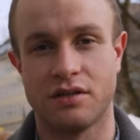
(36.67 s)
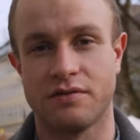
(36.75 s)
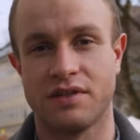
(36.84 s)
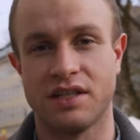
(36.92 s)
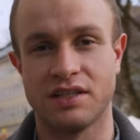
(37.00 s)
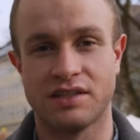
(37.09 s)

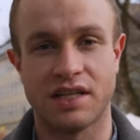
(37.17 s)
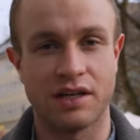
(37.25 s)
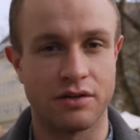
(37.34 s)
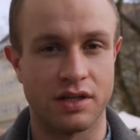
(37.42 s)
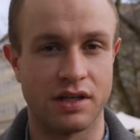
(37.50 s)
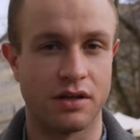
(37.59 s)
of the
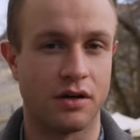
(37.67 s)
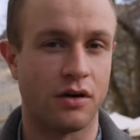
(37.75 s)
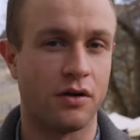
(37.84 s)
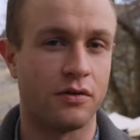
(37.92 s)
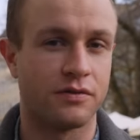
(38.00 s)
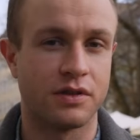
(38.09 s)
integrity
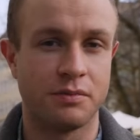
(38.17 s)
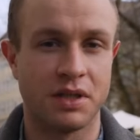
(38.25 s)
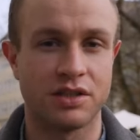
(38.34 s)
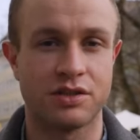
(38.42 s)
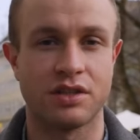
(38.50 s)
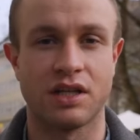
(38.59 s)
of the
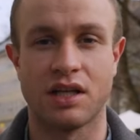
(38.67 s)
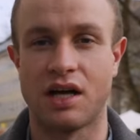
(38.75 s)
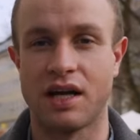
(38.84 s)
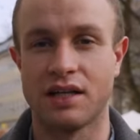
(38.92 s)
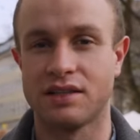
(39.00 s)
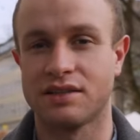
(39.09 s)
military
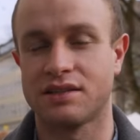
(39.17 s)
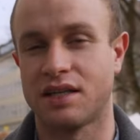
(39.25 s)
alliance